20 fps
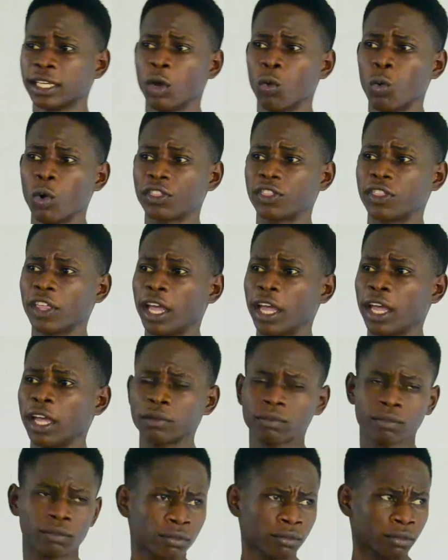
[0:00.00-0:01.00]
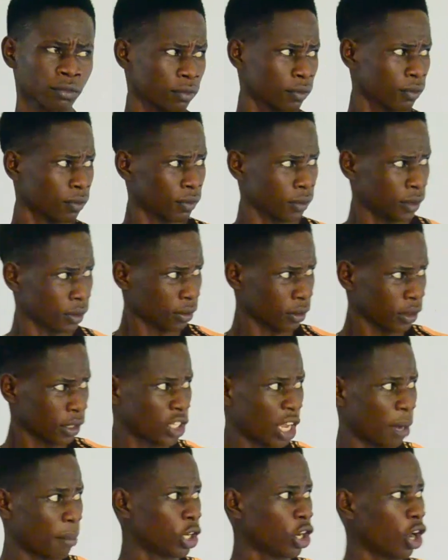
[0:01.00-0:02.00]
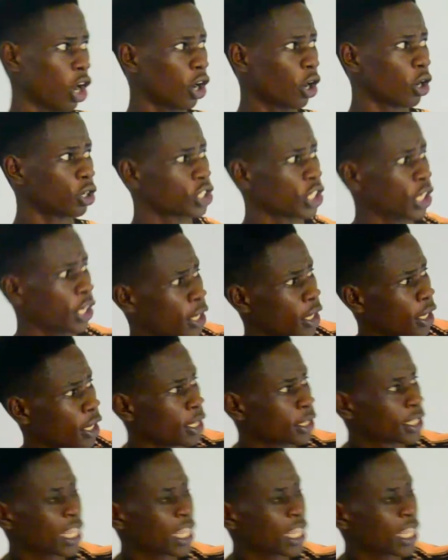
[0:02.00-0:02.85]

with the terminology